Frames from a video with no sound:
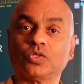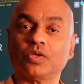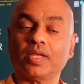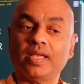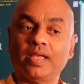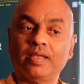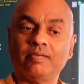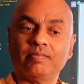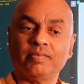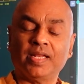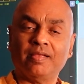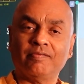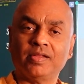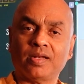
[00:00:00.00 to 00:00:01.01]
So
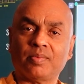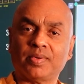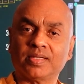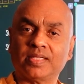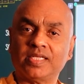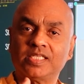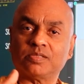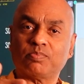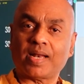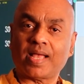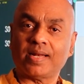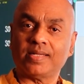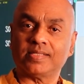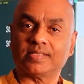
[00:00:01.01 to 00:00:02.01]
even, even among these
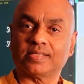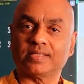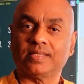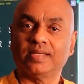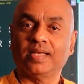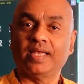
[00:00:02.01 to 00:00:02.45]
planets